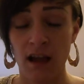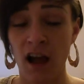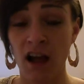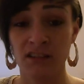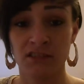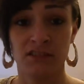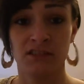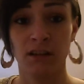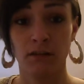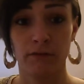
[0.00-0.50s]

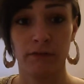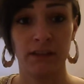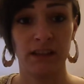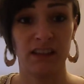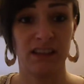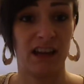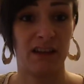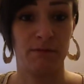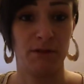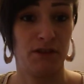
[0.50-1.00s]
I just don't
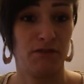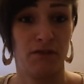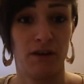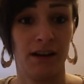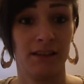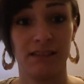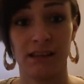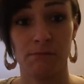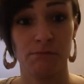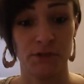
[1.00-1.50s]
think it gave me the
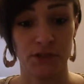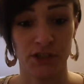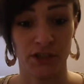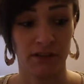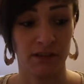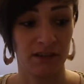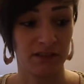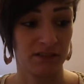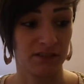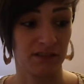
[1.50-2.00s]
right
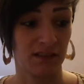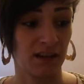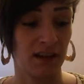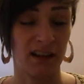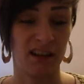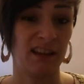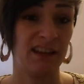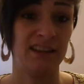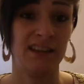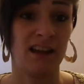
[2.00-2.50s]
temperature. I
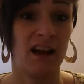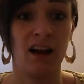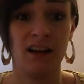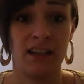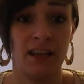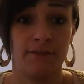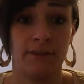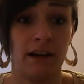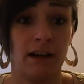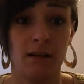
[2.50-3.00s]

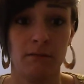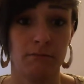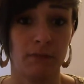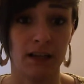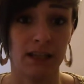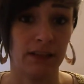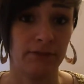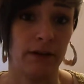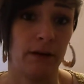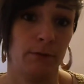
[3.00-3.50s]
give up.
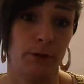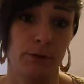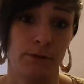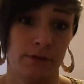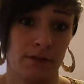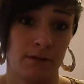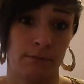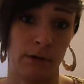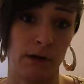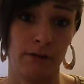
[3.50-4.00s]
I give up
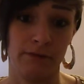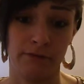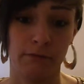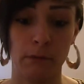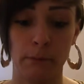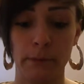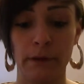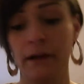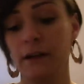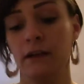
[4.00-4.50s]
using a bath
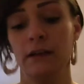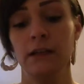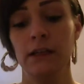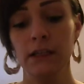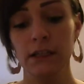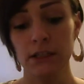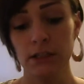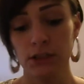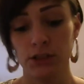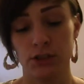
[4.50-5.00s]
thermometer.
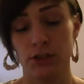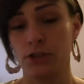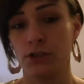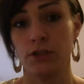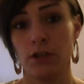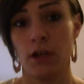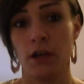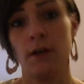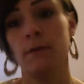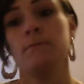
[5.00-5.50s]

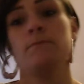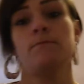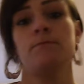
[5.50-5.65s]
Just